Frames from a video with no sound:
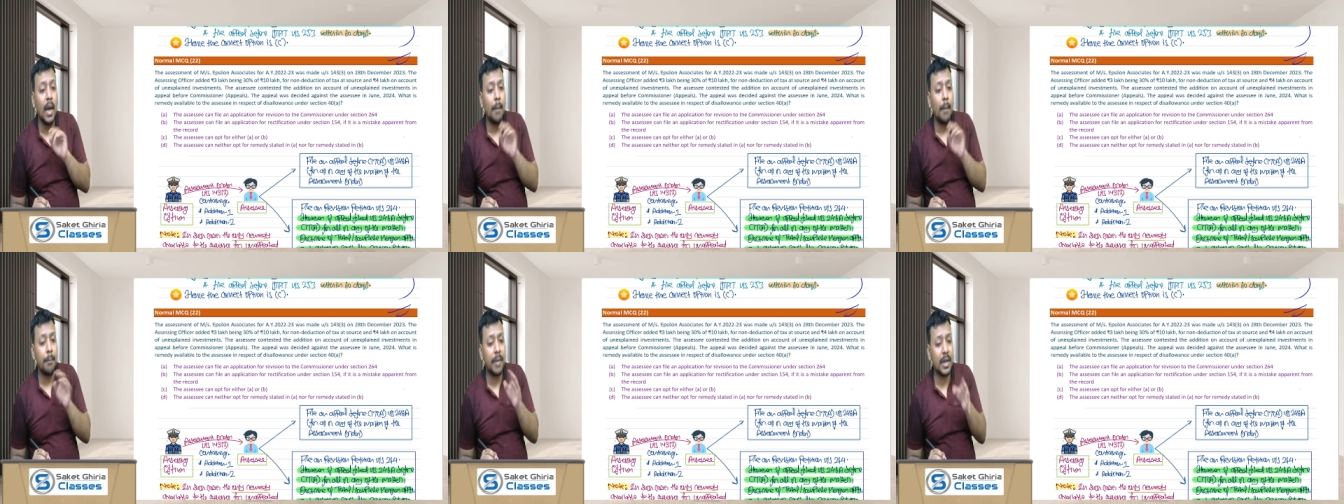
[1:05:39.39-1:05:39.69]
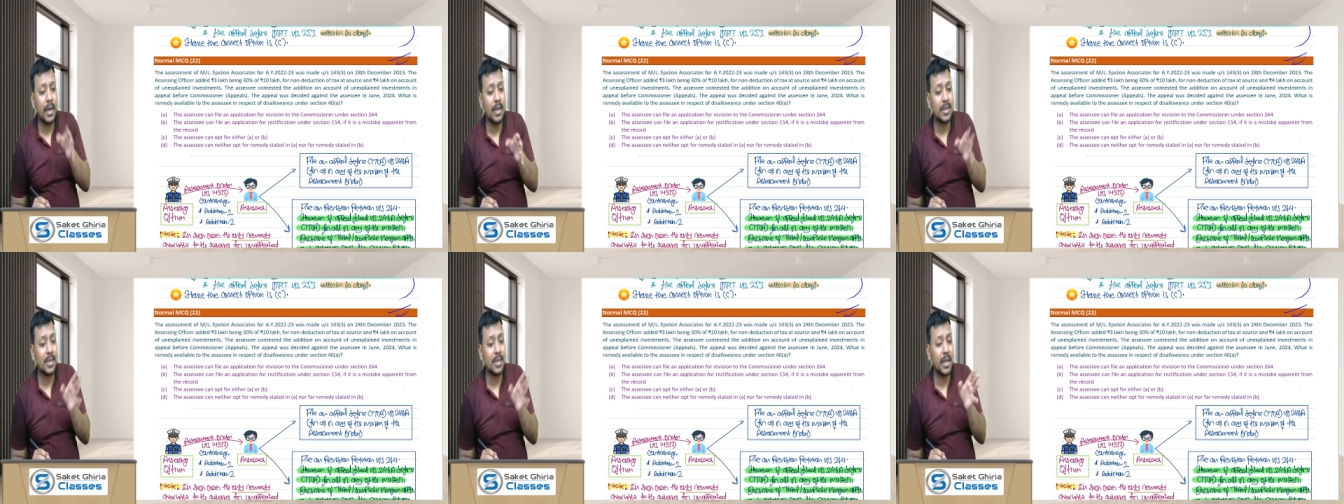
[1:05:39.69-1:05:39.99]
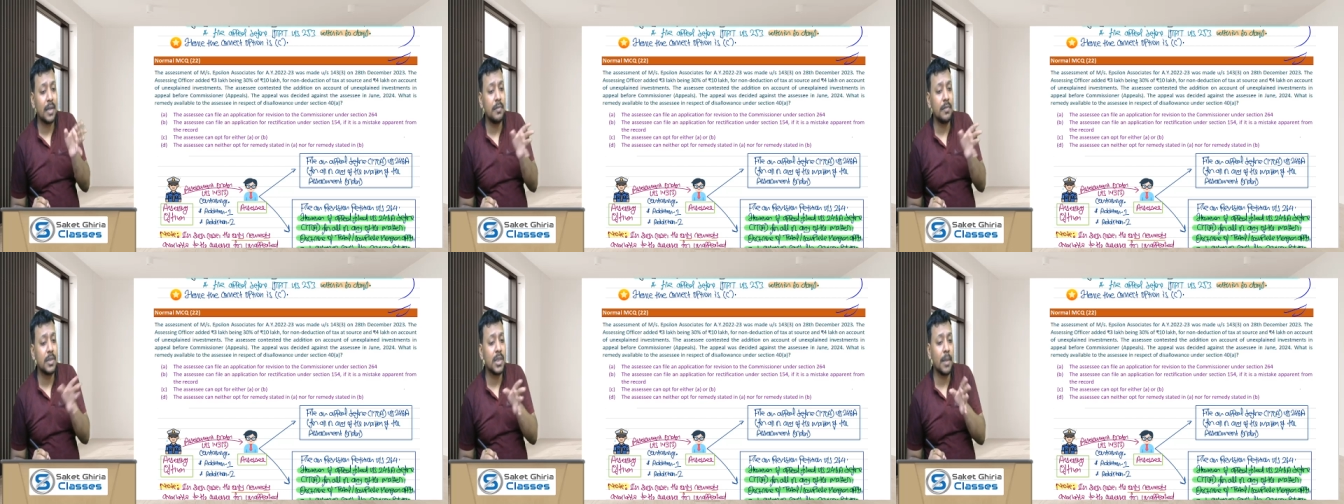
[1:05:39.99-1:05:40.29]
because the
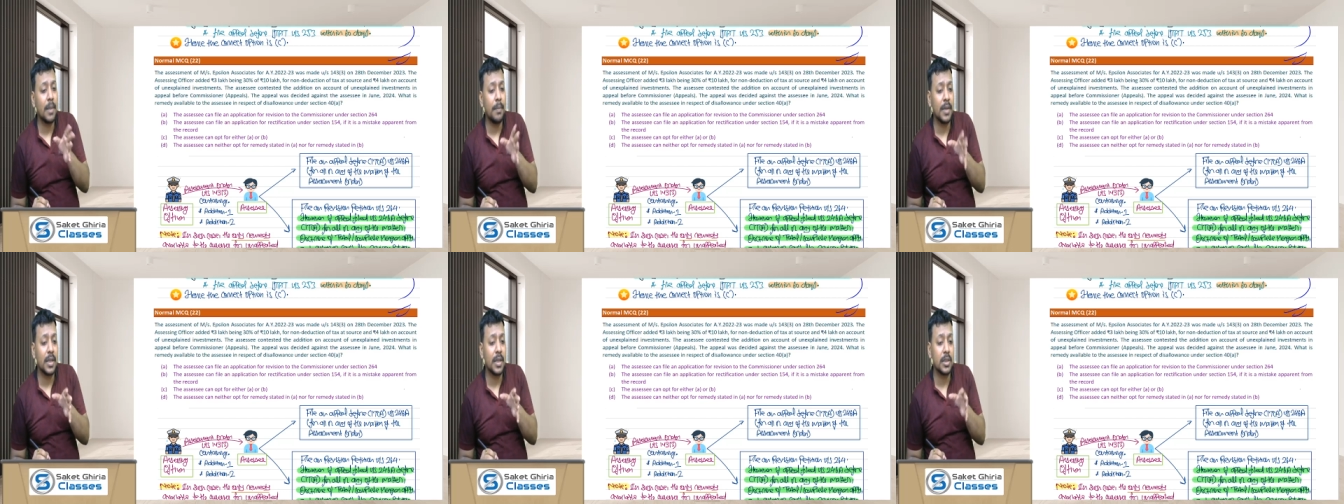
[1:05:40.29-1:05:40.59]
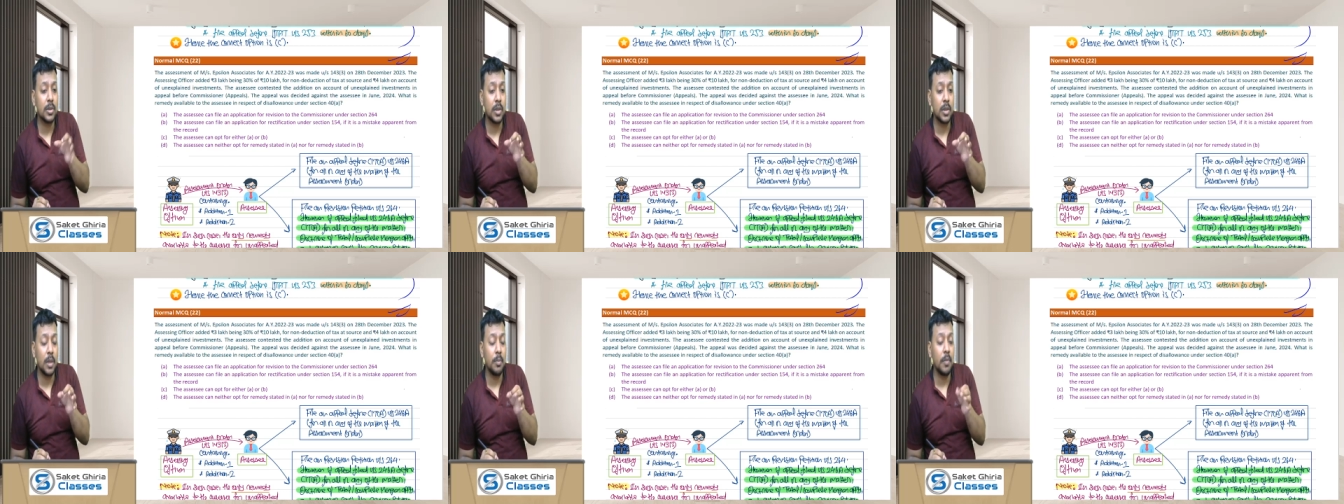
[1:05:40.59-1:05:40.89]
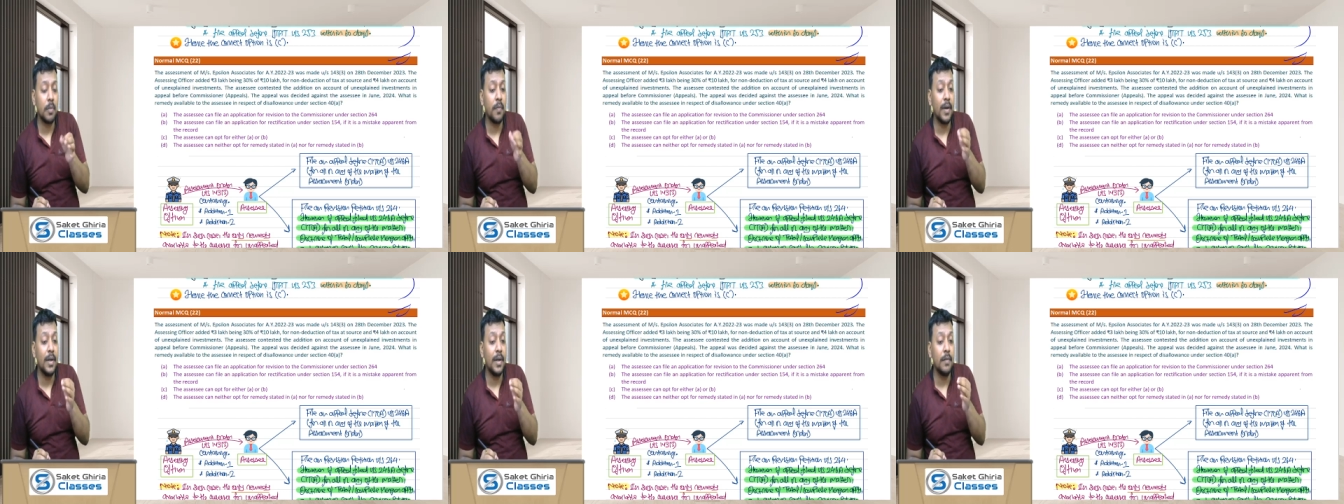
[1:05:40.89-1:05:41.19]
revision application can be
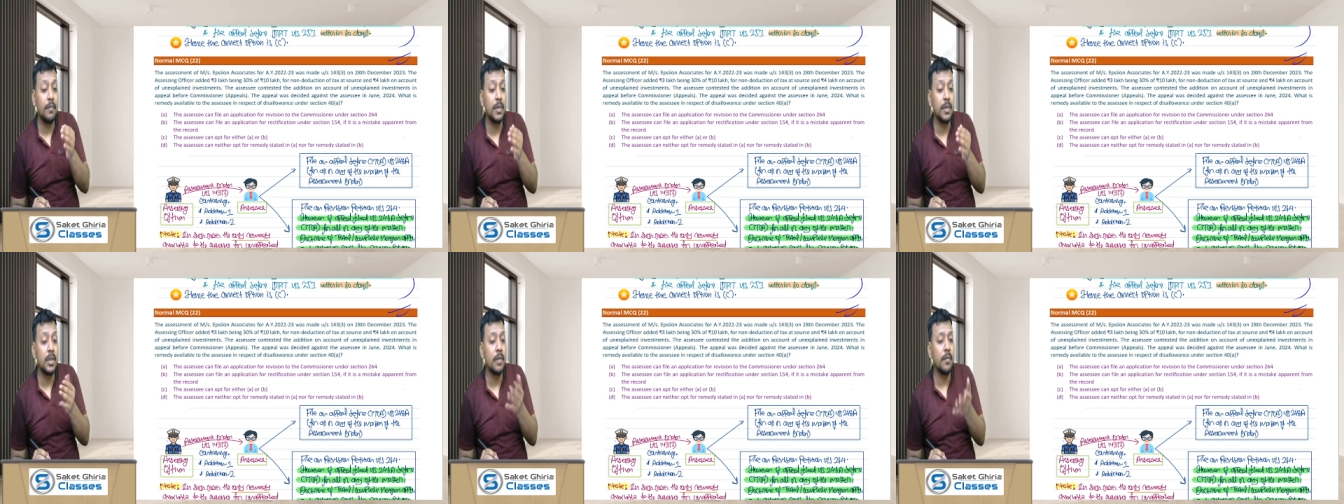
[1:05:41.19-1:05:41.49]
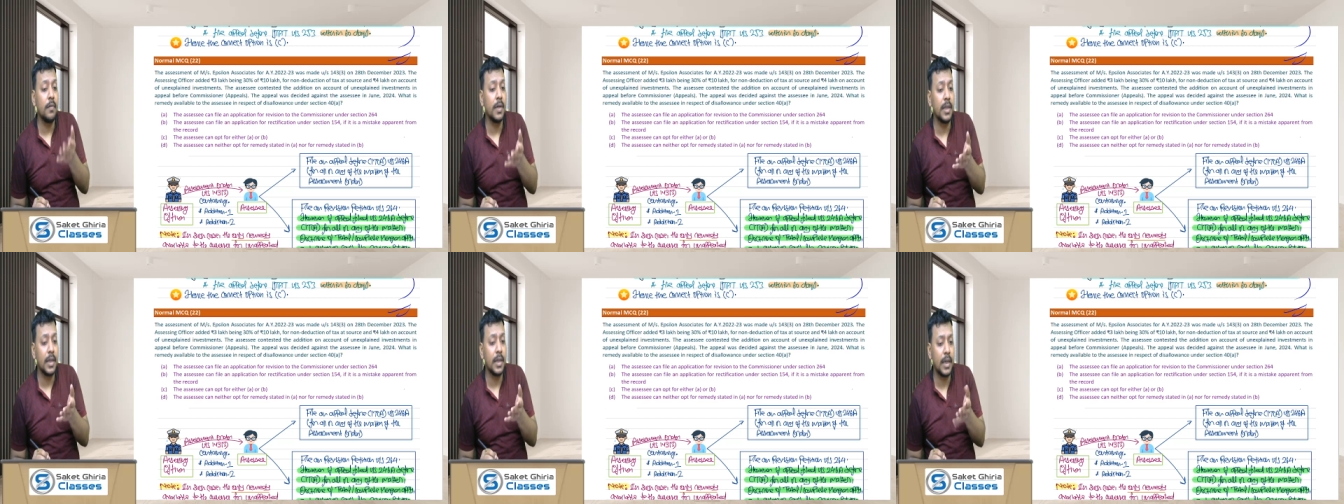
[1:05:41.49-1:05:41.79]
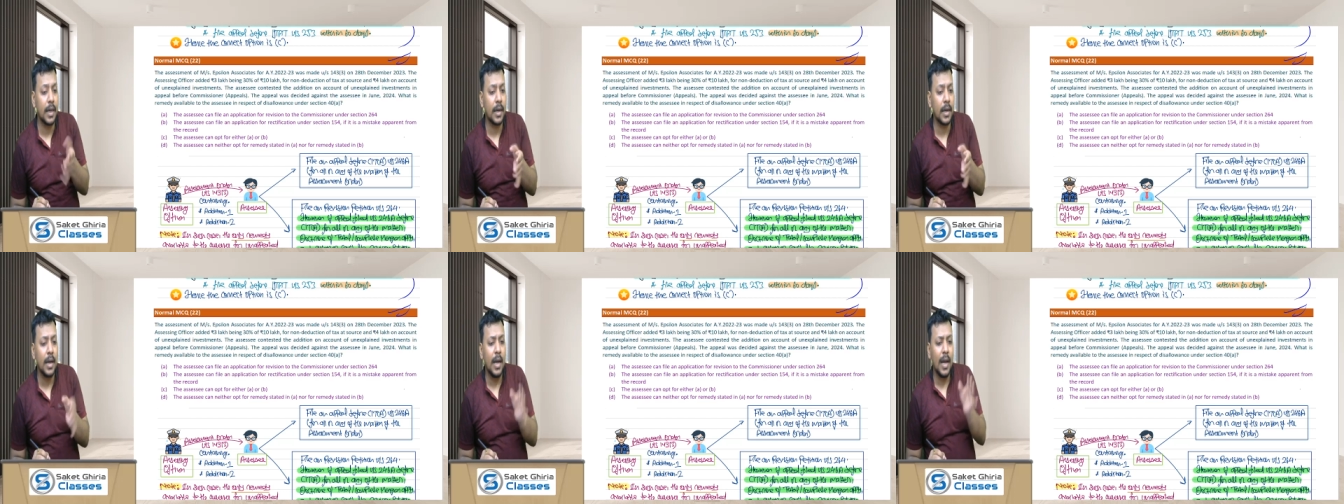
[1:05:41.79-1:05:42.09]
filed within 1
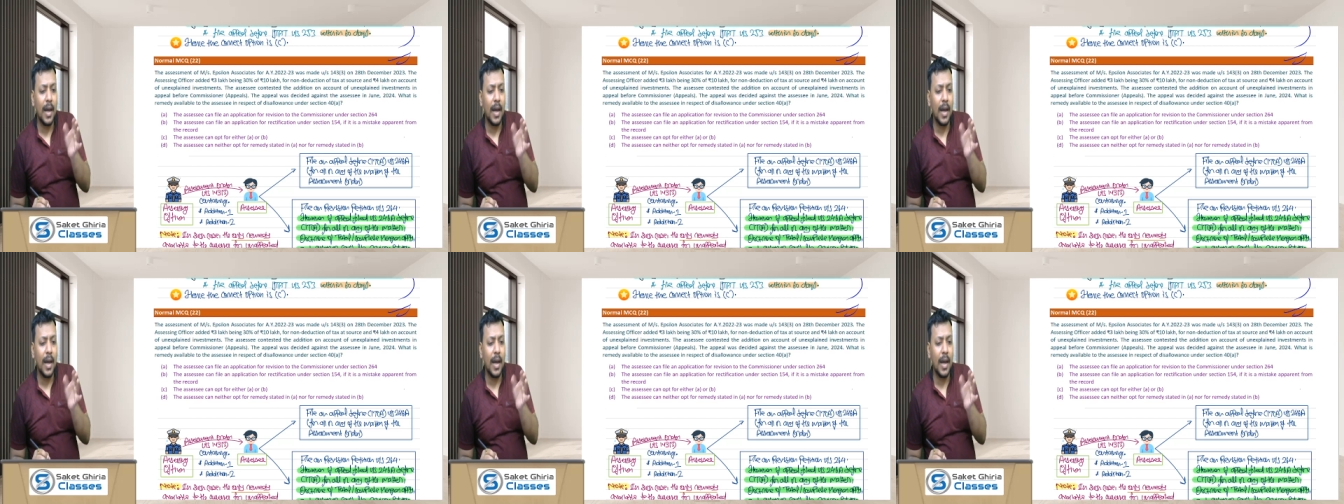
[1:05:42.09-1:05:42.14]
year